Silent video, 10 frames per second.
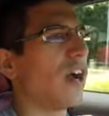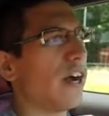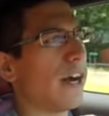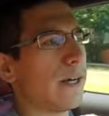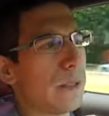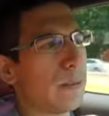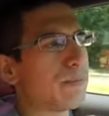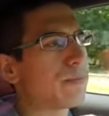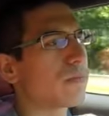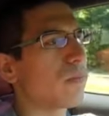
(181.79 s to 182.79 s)

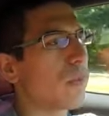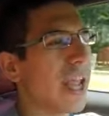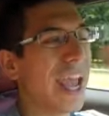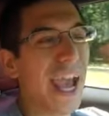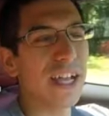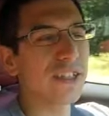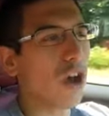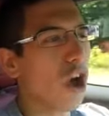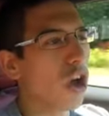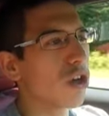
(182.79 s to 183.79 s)
Um, it has
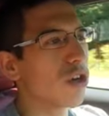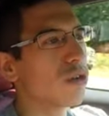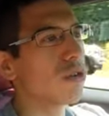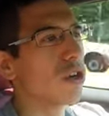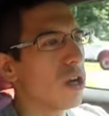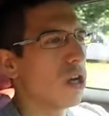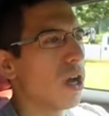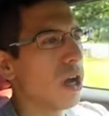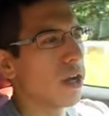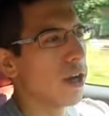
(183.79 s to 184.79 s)
auto
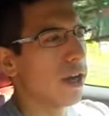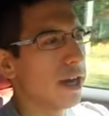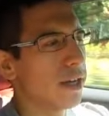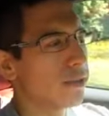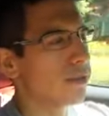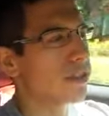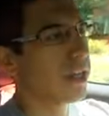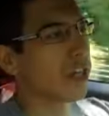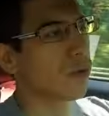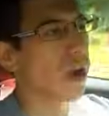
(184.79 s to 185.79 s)
uh,
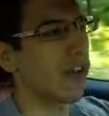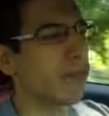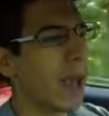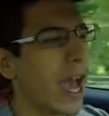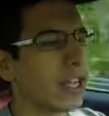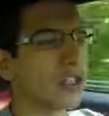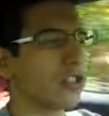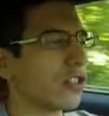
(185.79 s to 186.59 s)
sync rev match.